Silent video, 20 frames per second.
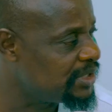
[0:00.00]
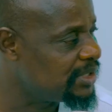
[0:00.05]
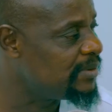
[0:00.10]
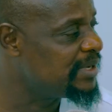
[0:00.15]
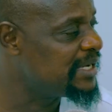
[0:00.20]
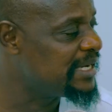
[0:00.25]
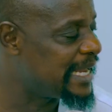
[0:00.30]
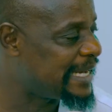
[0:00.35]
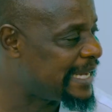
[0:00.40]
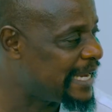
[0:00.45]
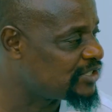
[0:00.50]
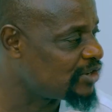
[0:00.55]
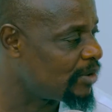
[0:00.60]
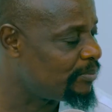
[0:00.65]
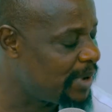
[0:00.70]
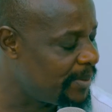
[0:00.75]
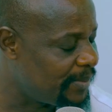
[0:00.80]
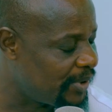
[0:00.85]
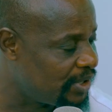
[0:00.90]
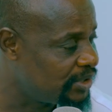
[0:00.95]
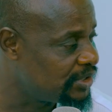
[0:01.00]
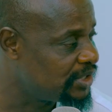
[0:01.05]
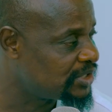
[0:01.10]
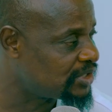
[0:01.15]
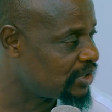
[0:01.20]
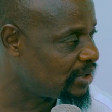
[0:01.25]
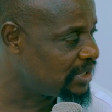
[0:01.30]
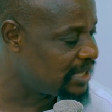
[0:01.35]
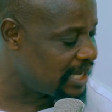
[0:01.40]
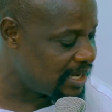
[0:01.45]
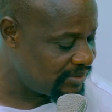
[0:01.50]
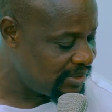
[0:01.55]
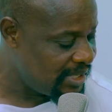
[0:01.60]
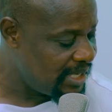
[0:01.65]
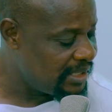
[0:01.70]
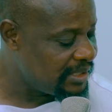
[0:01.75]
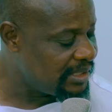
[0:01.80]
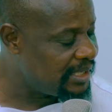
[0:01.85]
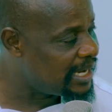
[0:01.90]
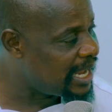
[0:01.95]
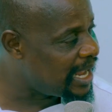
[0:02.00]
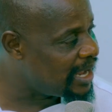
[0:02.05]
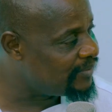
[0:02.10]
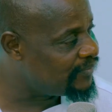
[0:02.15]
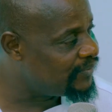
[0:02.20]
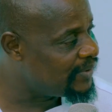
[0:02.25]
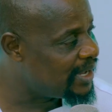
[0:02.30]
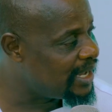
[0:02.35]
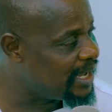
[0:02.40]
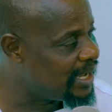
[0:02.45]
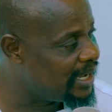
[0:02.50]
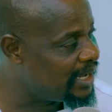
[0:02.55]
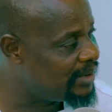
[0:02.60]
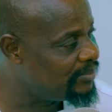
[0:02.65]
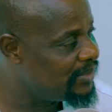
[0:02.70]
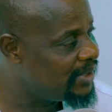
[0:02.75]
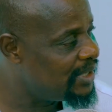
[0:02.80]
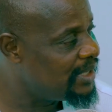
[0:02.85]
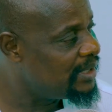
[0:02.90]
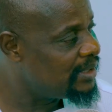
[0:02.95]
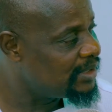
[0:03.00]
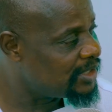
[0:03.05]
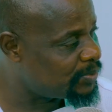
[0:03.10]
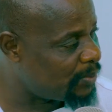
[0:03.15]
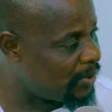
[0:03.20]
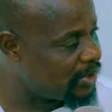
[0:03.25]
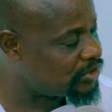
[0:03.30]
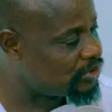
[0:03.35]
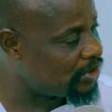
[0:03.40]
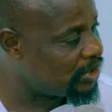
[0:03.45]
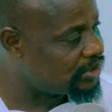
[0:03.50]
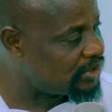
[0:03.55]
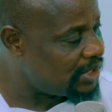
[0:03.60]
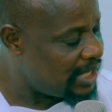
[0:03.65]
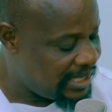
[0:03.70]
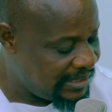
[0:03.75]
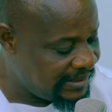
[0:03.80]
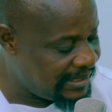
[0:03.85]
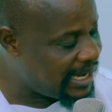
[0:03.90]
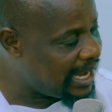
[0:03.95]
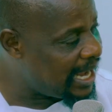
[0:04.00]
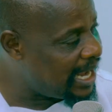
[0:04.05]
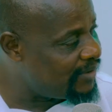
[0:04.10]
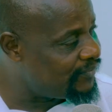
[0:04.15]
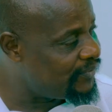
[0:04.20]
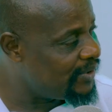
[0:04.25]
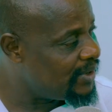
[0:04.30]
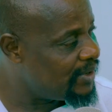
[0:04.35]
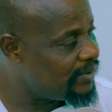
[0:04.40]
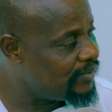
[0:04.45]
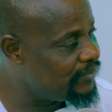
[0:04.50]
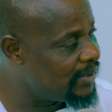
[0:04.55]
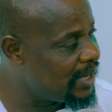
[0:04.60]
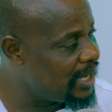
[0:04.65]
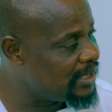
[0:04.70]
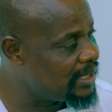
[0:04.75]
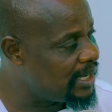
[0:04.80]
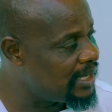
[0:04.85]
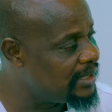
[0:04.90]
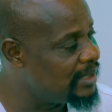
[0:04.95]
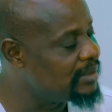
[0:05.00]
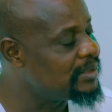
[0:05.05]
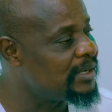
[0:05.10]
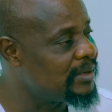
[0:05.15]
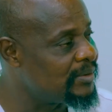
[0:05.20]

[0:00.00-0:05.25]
in the case of Mamelodi Sundowns, they have sponsors. They generate money from.